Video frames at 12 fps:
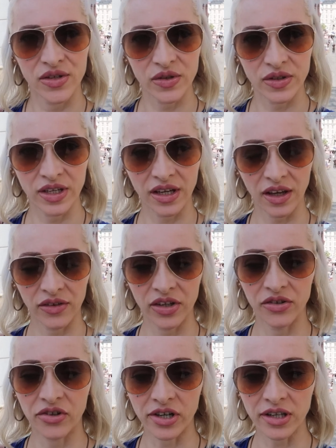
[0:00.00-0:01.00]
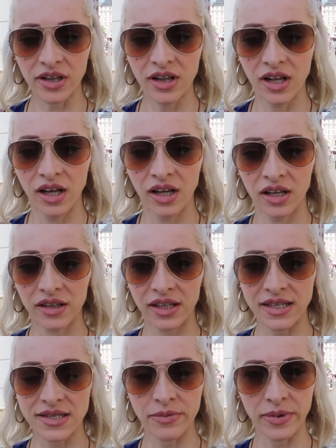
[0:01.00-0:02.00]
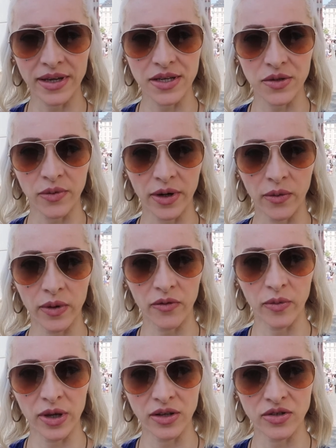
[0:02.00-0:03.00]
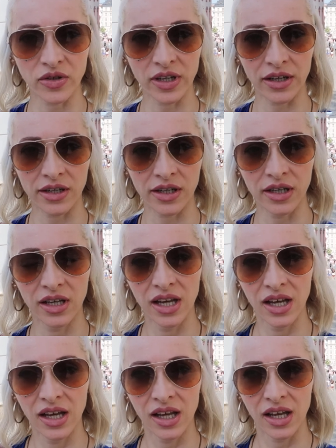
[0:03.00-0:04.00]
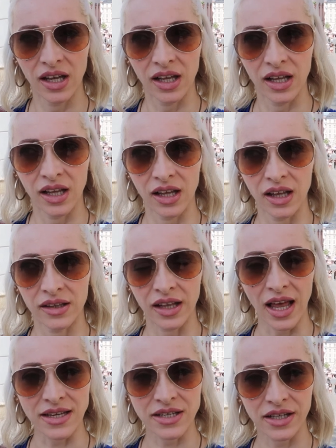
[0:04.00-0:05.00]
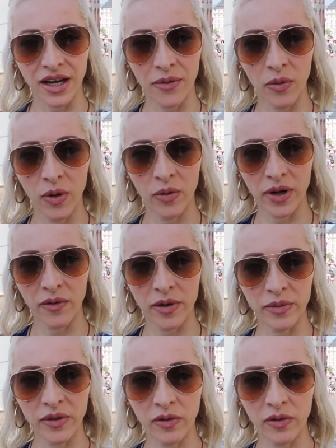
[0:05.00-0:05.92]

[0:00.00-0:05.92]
to the cathedral. That's a place where we've been together the last time when I filmed